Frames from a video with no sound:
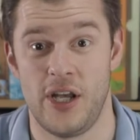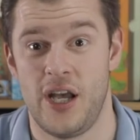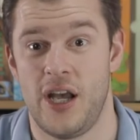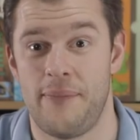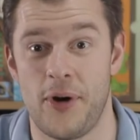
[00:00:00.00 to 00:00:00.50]

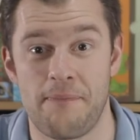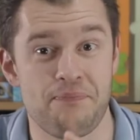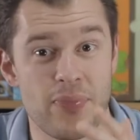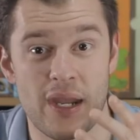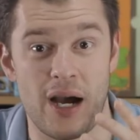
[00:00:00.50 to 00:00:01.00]
But
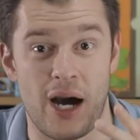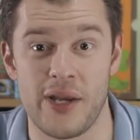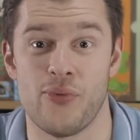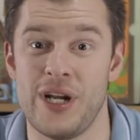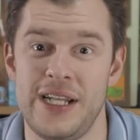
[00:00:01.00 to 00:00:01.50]
I
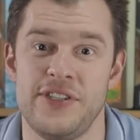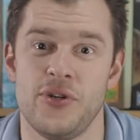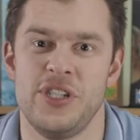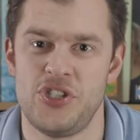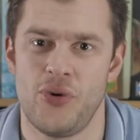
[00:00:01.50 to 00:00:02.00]
really do
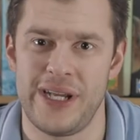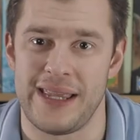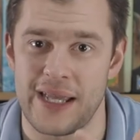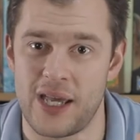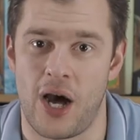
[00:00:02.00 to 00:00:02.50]
enjoy the
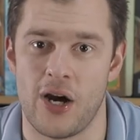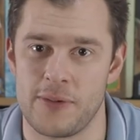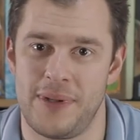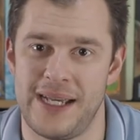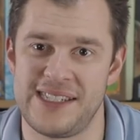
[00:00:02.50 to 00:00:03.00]
card
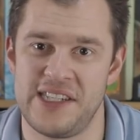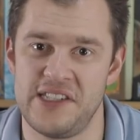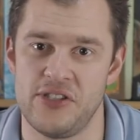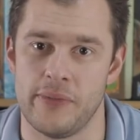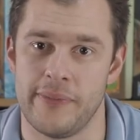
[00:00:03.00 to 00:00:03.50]
play
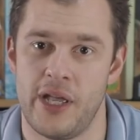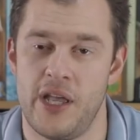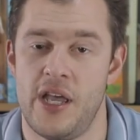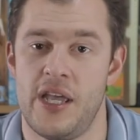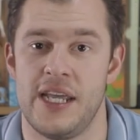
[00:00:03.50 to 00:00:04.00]
system.
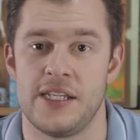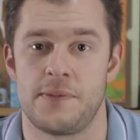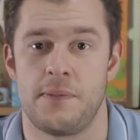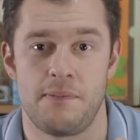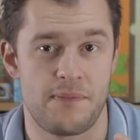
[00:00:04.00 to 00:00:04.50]
It's
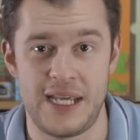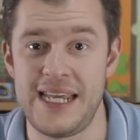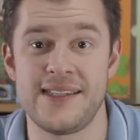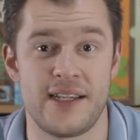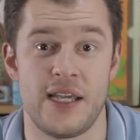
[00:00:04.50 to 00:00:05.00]

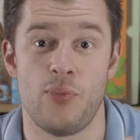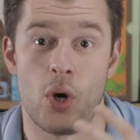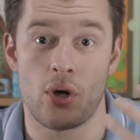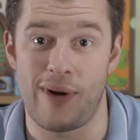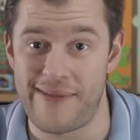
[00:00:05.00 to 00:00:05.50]
easily what
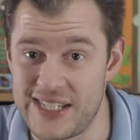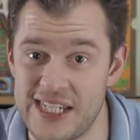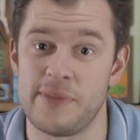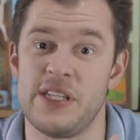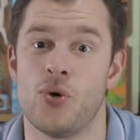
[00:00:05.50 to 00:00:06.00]
gravitates
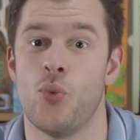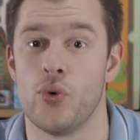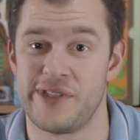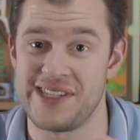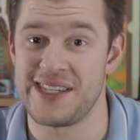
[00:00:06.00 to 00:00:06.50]
me towards
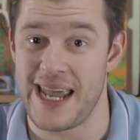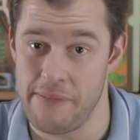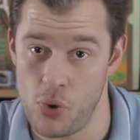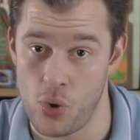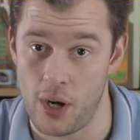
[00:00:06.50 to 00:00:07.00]
this game
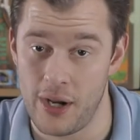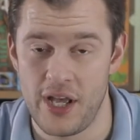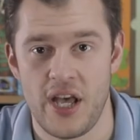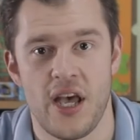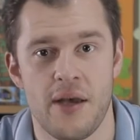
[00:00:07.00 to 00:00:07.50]
more.
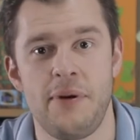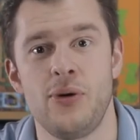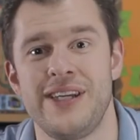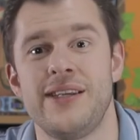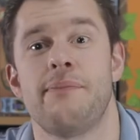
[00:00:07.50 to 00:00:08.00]

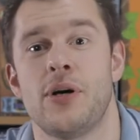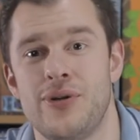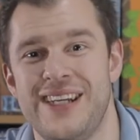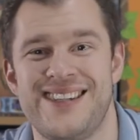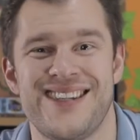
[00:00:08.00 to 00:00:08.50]
Building the
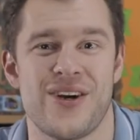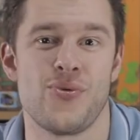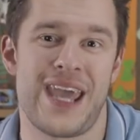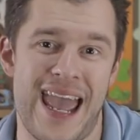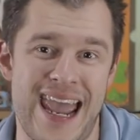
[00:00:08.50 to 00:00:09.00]
buildings is okay.